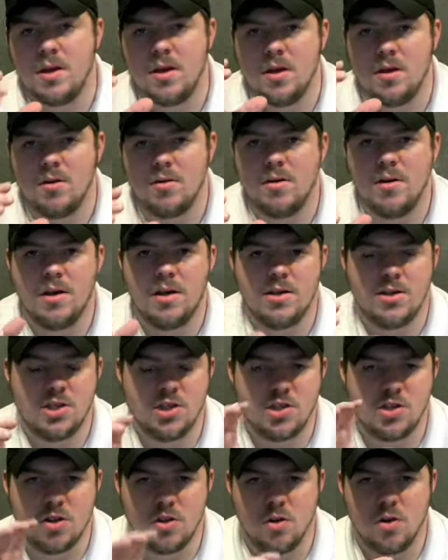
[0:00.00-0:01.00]
you know,
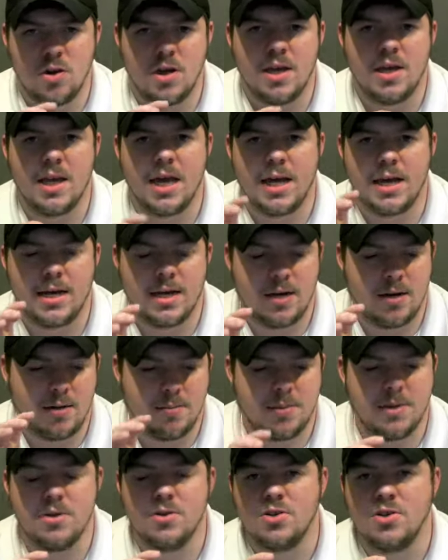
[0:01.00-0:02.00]
just looking at it, it
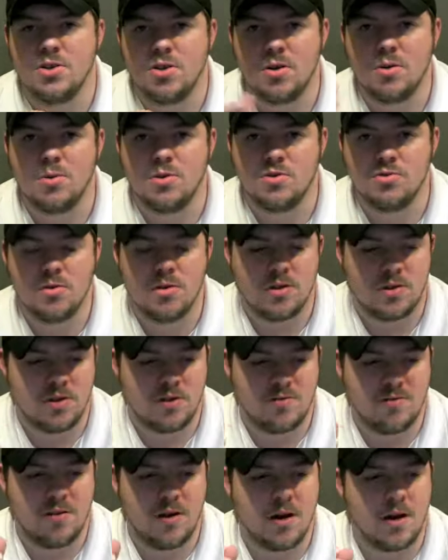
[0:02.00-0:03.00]
appears as though it would draw
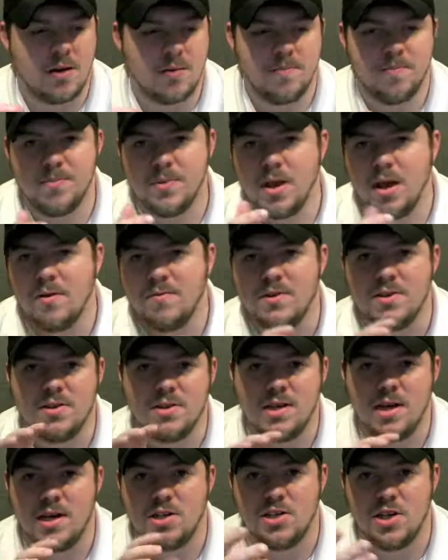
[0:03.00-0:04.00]
just fine.
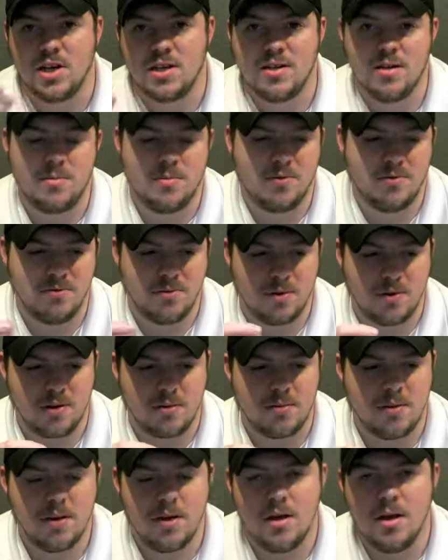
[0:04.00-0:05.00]
Obviously, I checked it before
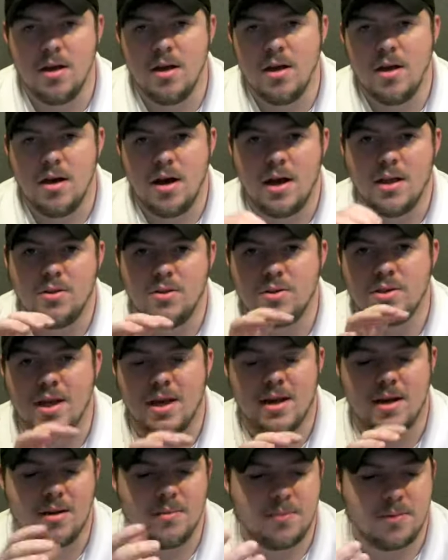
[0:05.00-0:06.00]
I, I looked
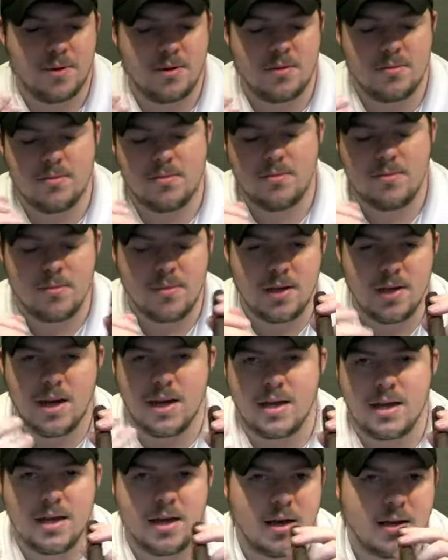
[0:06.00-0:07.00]
at it, but in
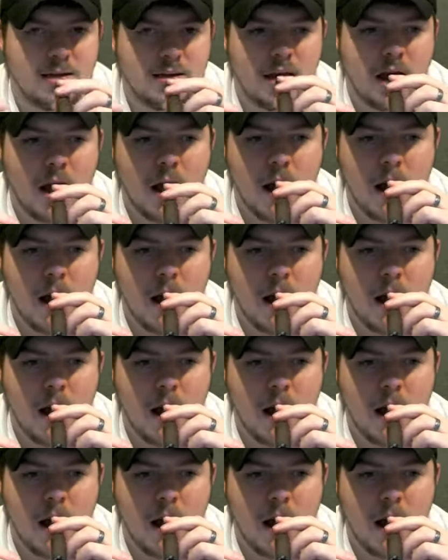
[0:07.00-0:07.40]
any case.